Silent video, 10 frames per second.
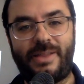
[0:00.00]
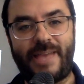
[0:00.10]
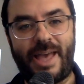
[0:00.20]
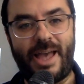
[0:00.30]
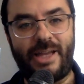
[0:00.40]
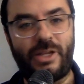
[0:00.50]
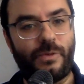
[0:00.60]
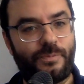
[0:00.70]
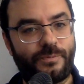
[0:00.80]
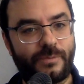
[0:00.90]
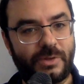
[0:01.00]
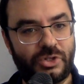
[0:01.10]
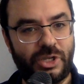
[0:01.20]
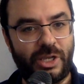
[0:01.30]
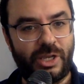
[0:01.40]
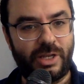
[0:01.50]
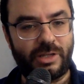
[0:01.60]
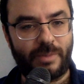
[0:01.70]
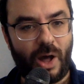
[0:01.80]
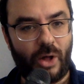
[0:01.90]
that she
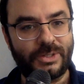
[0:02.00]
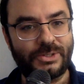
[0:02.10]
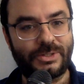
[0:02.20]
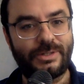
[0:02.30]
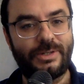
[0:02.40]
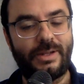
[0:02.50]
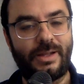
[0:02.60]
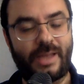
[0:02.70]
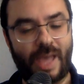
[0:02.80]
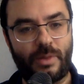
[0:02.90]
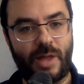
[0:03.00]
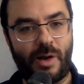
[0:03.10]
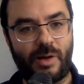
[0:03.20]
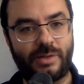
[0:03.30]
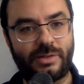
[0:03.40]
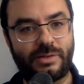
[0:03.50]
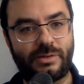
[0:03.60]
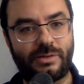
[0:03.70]
demolished Kamala Harris.